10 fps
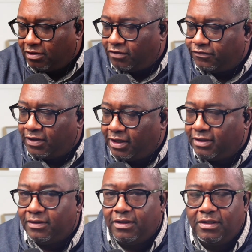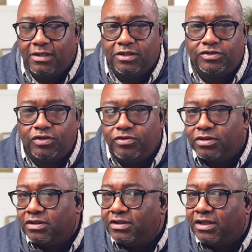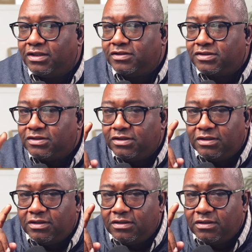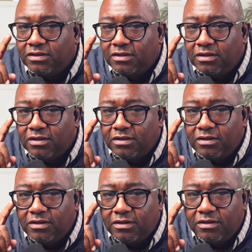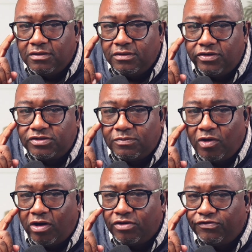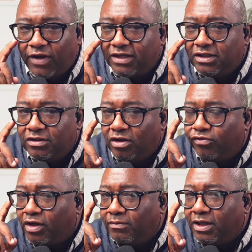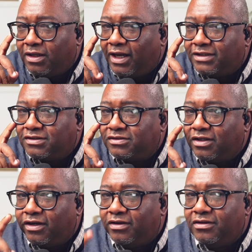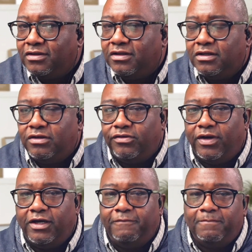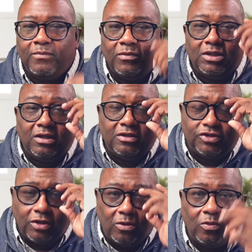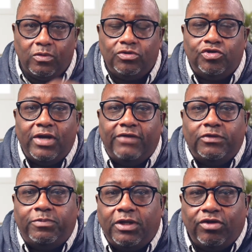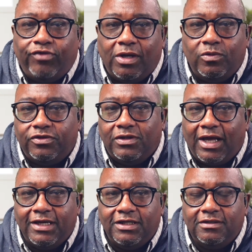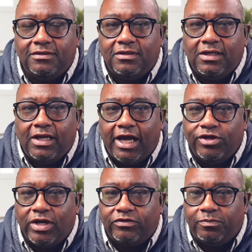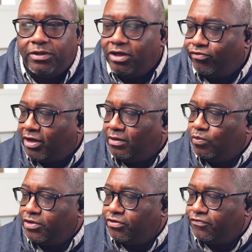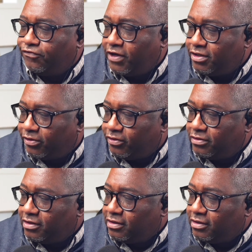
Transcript: off that. So you can kind of see there's some artifacting around my glasses there, right? So you have to play around with the lighting, and you have to play around with the fader